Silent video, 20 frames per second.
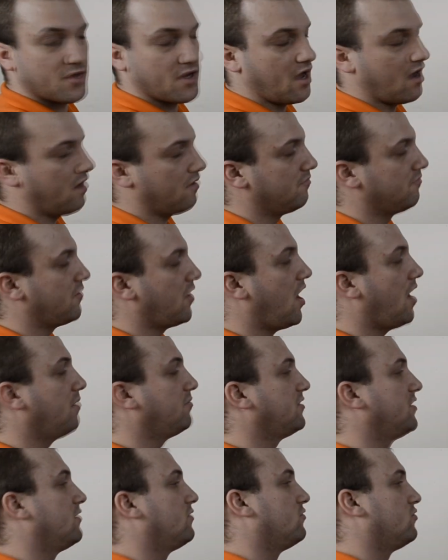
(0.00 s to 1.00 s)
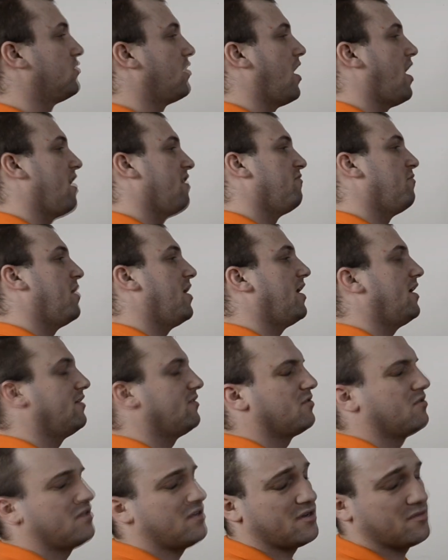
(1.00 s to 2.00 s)
um, optical drive
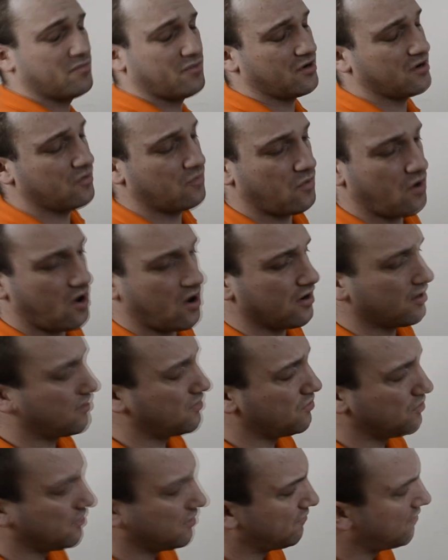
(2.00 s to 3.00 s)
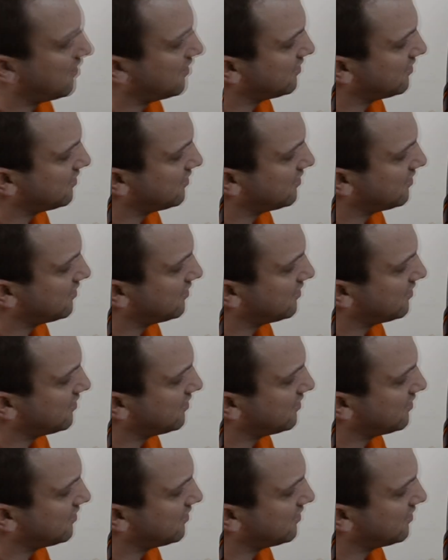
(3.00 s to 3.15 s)
bays, or you can put water cooling